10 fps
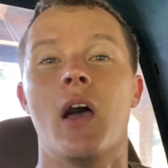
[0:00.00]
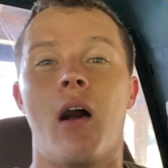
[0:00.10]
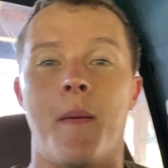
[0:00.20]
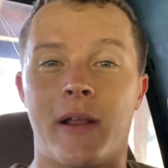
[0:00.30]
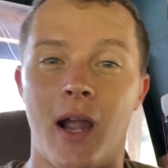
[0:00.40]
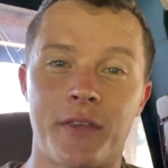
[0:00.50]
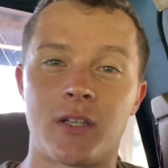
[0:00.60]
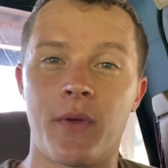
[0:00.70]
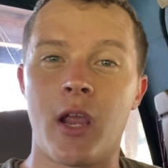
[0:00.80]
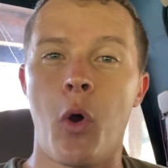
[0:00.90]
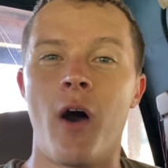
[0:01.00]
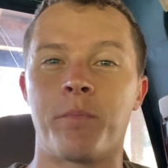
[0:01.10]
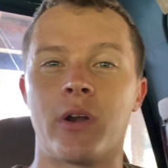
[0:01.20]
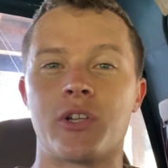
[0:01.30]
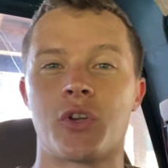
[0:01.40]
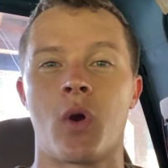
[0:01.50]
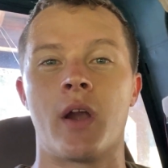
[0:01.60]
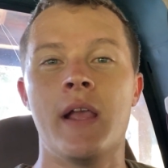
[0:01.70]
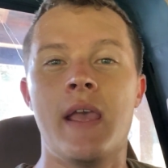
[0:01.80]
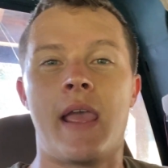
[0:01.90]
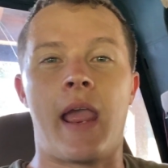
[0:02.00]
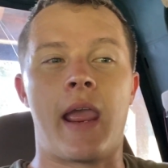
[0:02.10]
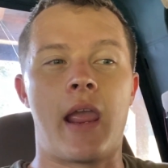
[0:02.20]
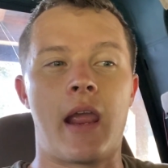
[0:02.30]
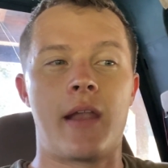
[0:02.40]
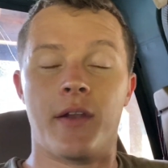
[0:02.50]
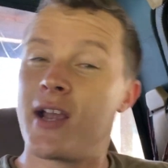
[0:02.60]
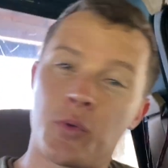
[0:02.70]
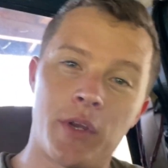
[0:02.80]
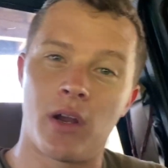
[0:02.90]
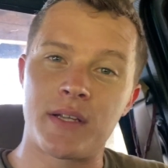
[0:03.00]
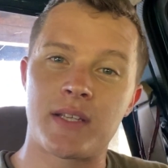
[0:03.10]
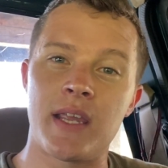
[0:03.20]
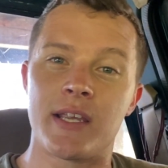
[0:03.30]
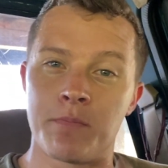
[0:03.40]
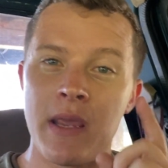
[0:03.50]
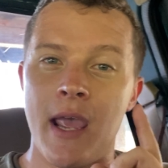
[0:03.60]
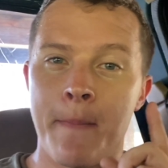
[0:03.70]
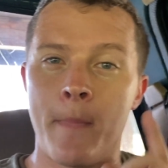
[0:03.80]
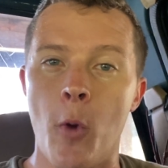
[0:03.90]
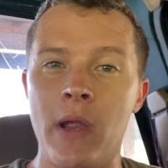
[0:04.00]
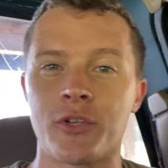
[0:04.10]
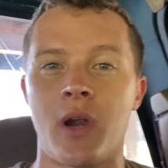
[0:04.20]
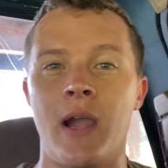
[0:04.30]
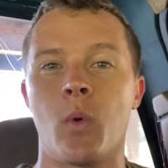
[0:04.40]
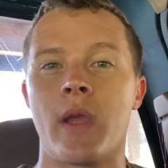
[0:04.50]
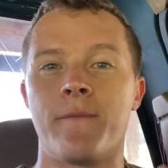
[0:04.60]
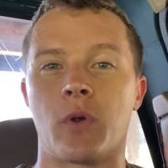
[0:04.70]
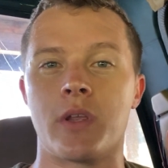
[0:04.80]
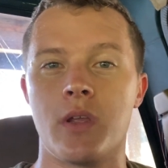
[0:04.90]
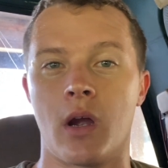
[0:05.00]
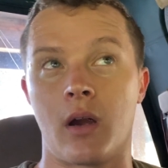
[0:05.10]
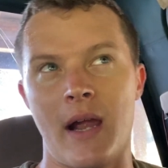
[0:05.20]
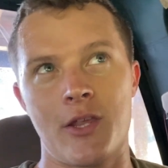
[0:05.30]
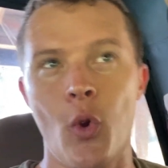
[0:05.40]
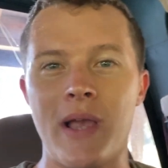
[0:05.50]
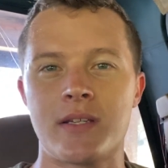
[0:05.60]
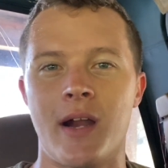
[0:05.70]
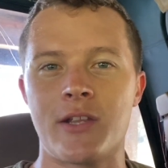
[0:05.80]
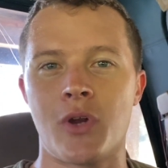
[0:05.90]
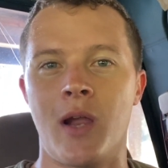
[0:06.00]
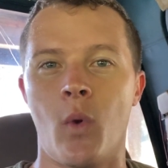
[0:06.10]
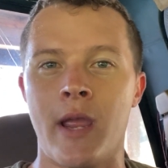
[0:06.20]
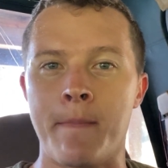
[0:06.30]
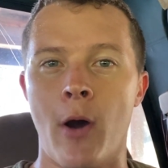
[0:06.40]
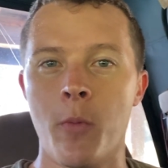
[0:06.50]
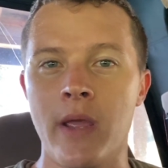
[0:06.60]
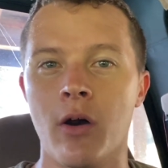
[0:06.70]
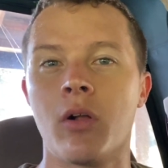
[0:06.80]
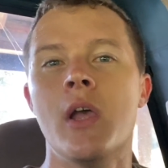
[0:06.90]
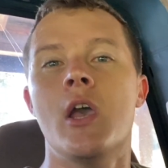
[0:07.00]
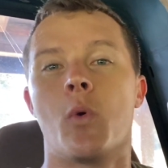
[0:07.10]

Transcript: I'm going to cut this video off pretty short, and the next one you're going to see is me at Mobile Dragway or at US 90 Dragway in Mobile.